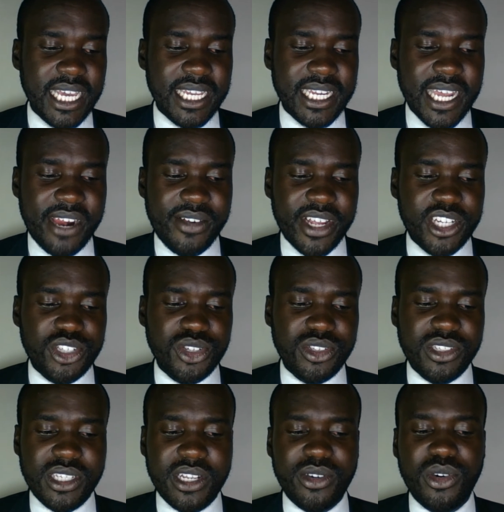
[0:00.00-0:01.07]

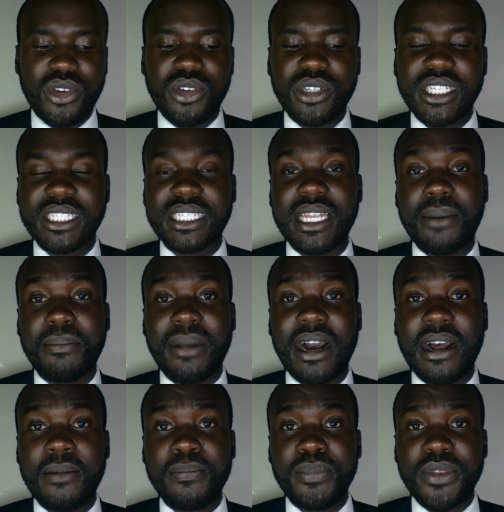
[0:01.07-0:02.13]
Directions, Legal Notice number